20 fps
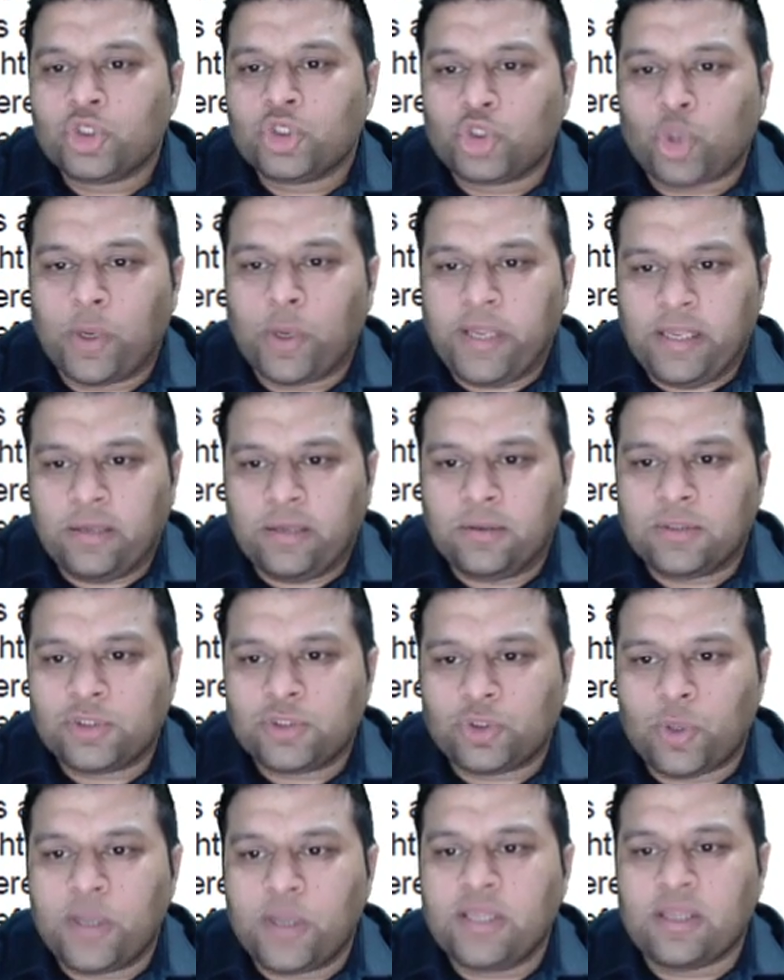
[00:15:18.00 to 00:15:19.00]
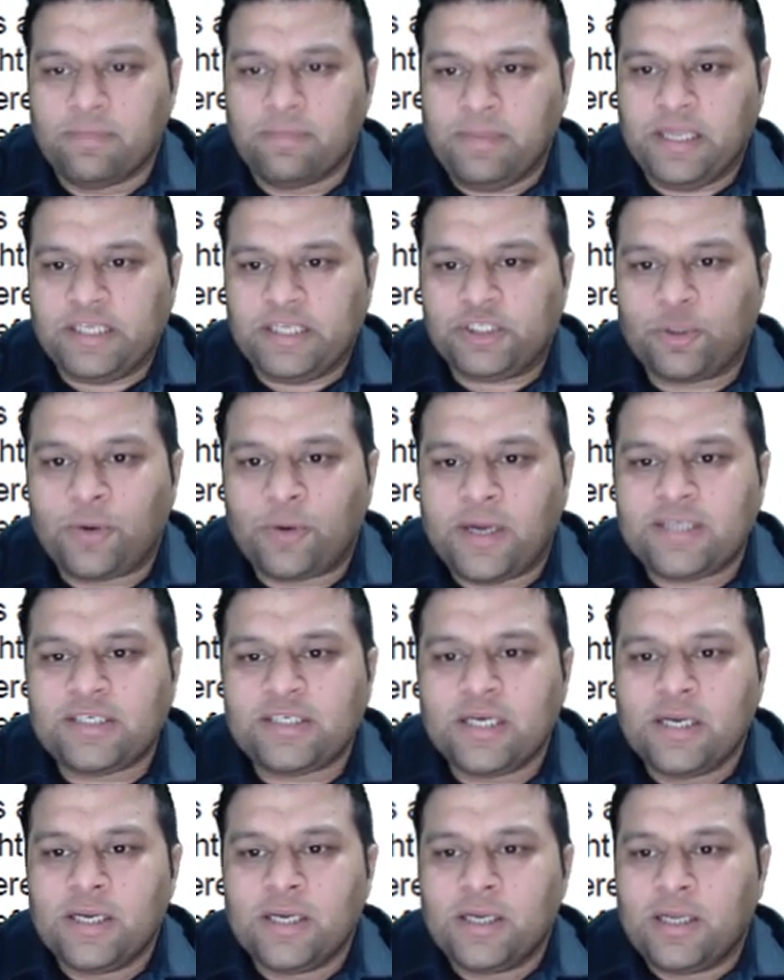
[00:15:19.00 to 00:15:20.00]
Sowing the beet, right?